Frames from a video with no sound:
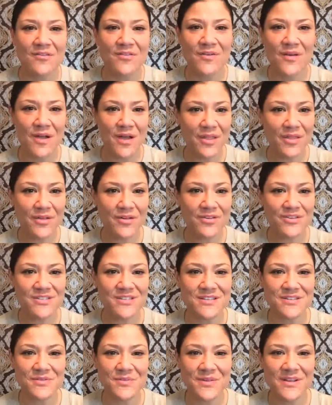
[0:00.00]
For
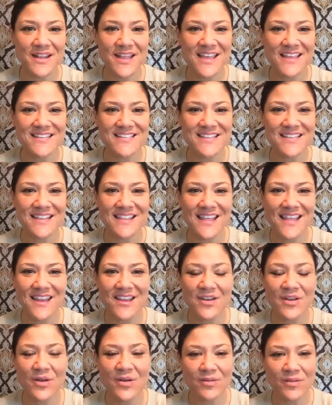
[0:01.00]
others, it's realizing that
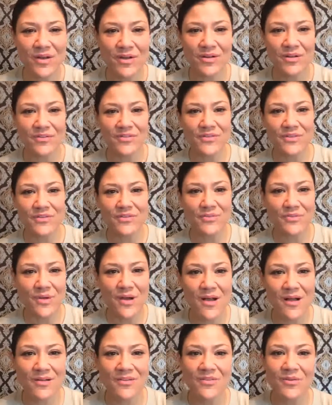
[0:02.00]
it no longer feels
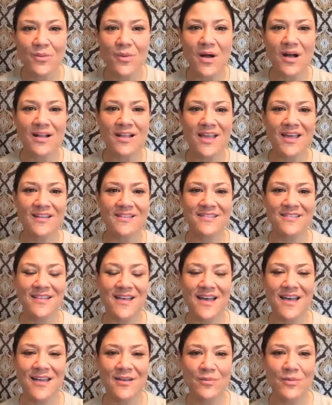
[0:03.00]
wrong to walk
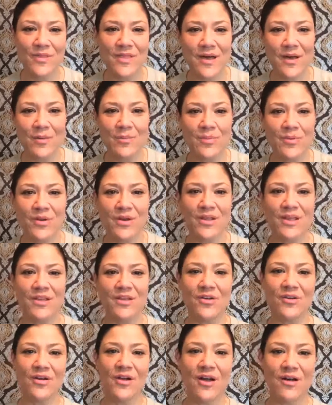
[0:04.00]
outside without
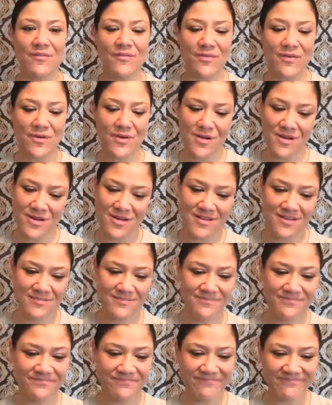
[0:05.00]
putting your cover on.